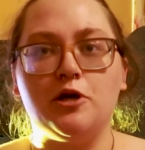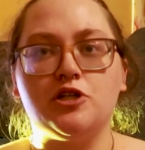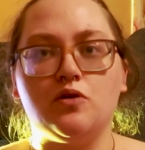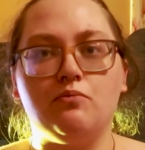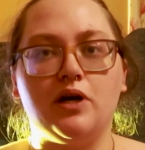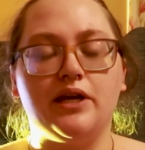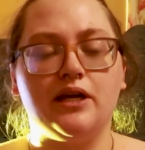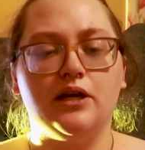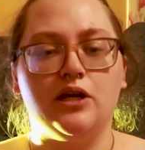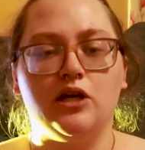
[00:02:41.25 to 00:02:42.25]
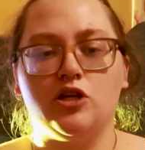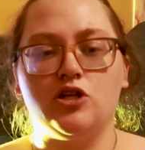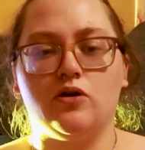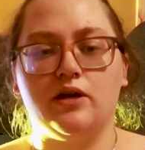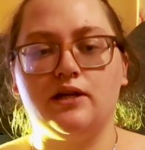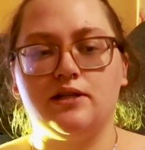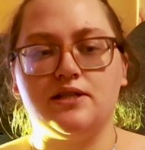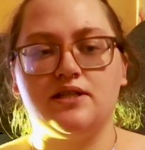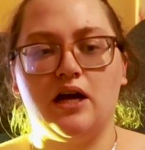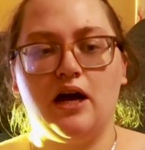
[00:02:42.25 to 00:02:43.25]
put on my
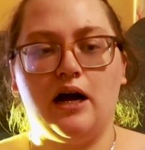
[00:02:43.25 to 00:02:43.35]
joints.